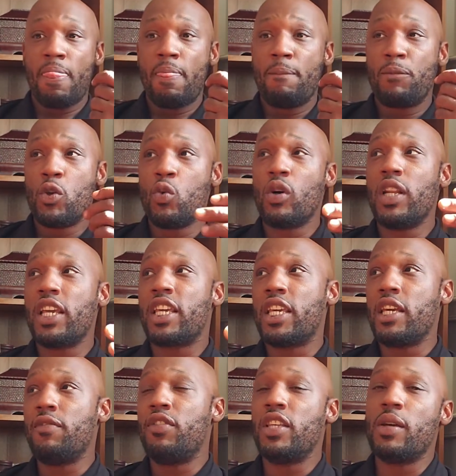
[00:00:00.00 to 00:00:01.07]
you want to
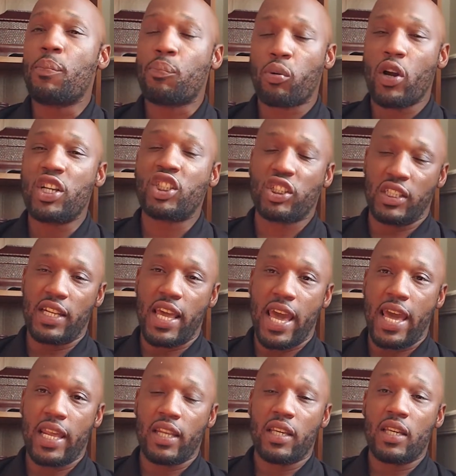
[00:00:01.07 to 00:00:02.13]
give the impression
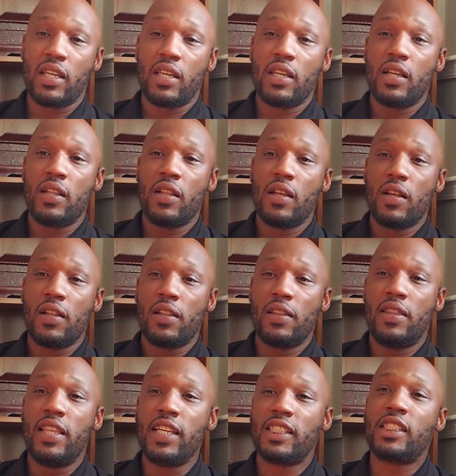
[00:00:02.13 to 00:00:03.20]
that
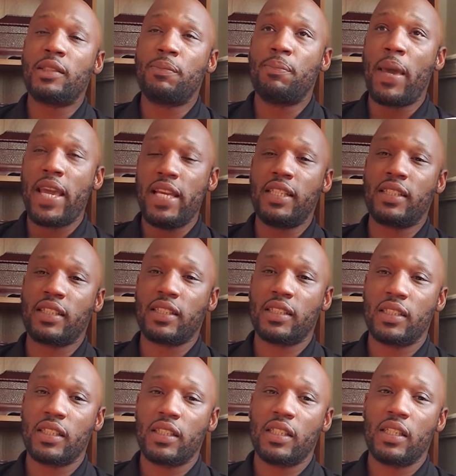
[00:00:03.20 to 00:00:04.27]
this space
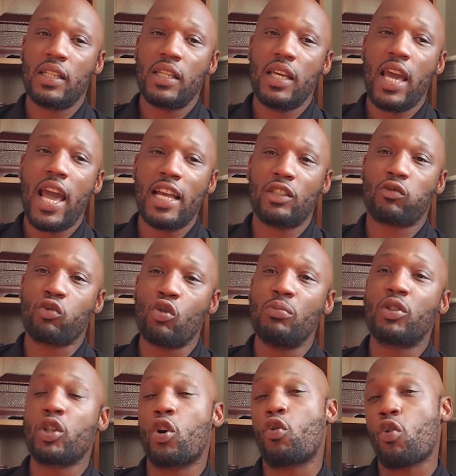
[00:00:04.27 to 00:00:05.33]
has room
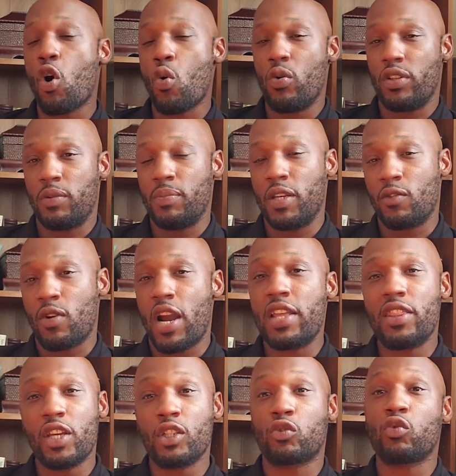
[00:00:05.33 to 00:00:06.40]
to grow with me, right?
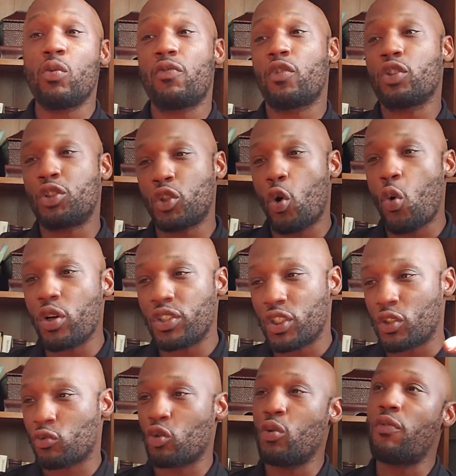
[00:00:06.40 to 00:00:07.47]
There's room for storage. There's
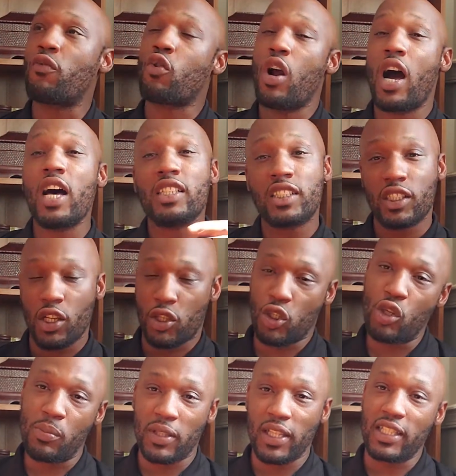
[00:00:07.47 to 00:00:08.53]
room for us to
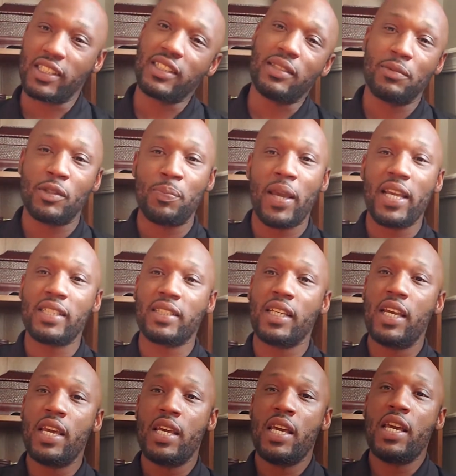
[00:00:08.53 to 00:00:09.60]
accumulate space
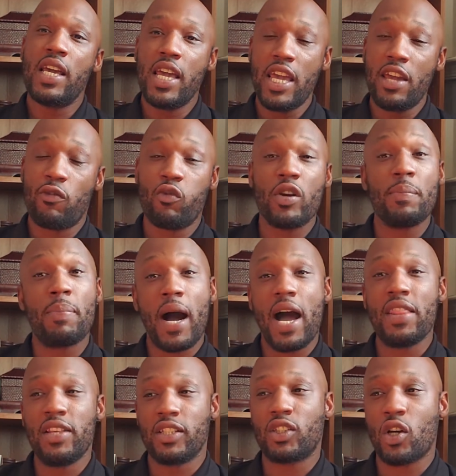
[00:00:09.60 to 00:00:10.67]
if we buy
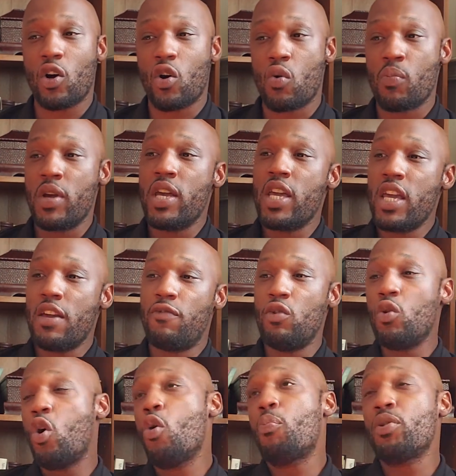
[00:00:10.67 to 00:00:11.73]
this home. If
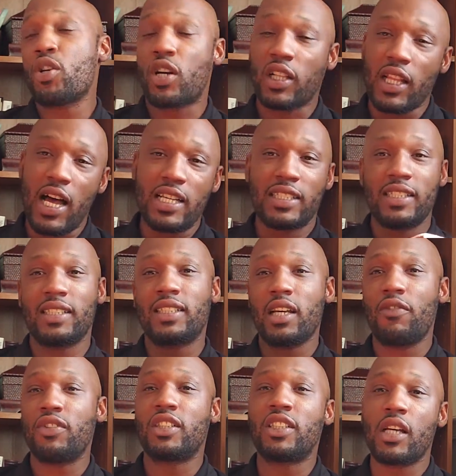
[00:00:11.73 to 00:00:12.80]
you open your closet and
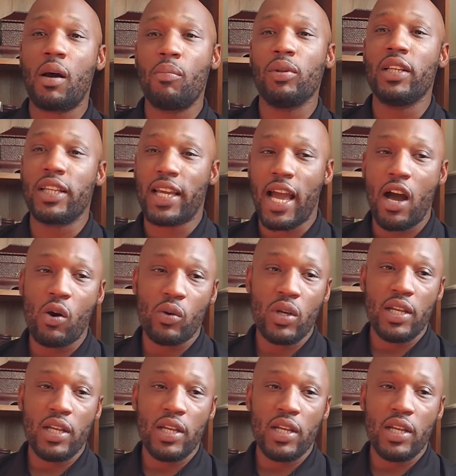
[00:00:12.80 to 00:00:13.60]
stuff is tumbling out,